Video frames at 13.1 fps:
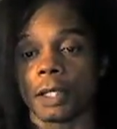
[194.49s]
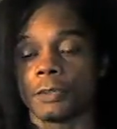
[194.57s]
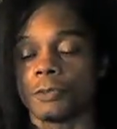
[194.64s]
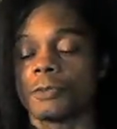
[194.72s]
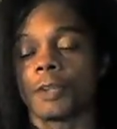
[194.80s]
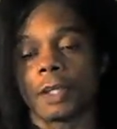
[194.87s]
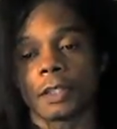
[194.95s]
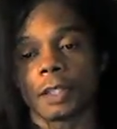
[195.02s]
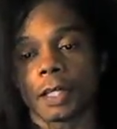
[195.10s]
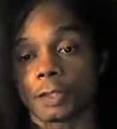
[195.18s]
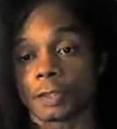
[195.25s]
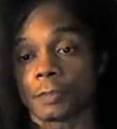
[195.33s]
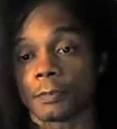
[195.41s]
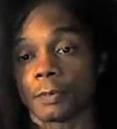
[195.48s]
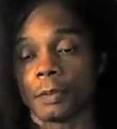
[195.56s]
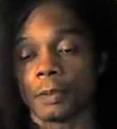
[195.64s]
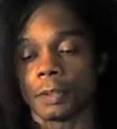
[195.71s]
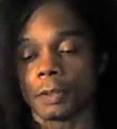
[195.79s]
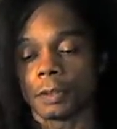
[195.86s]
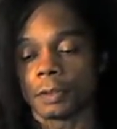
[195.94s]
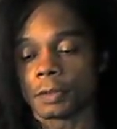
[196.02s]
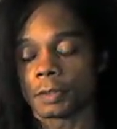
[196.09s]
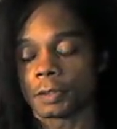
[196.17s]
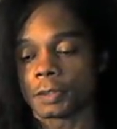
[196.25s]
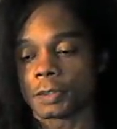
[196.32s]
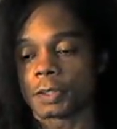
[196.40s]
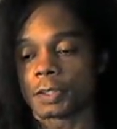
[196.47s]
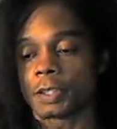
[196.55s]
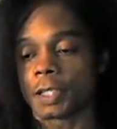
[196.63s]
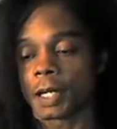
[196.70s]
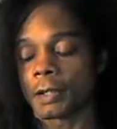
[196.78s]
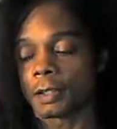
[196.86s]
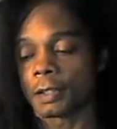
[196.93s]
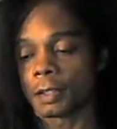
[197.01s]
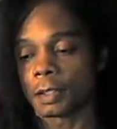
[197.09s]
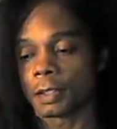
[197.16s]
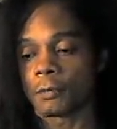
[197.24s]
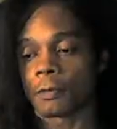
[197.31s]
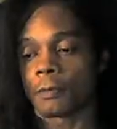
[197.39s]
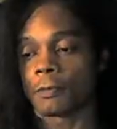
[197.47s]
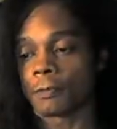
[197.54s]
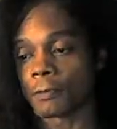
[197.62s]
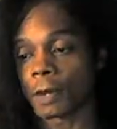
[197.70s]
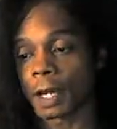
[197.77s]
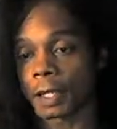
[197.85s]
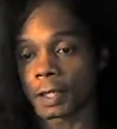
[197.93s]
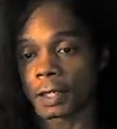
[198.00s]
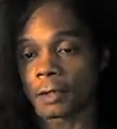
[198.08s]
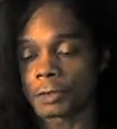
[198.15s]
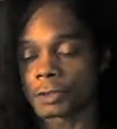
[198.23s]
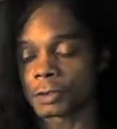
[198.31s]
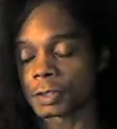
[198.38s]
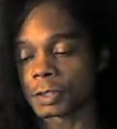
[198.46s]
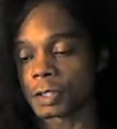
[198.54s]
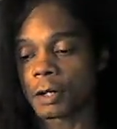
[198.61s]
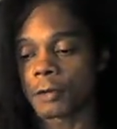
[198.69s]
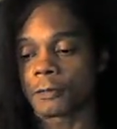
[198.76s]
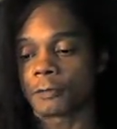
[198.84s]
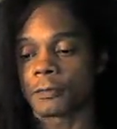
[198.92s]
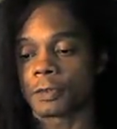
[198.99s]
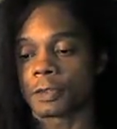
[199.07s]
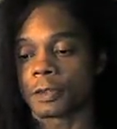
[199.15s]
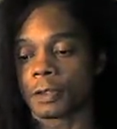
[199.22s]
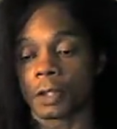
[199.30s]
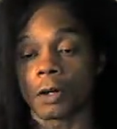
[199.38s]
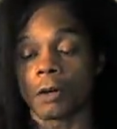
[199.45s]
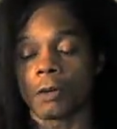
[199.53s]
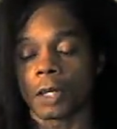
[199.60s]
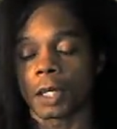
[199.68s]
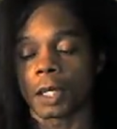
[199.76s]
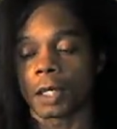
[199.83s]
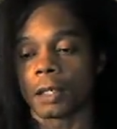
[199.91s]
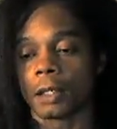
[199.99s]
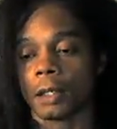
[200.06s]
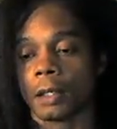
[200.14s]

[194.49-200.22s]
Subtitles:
I do think that's important, to sit down and write it out yourself, longhand.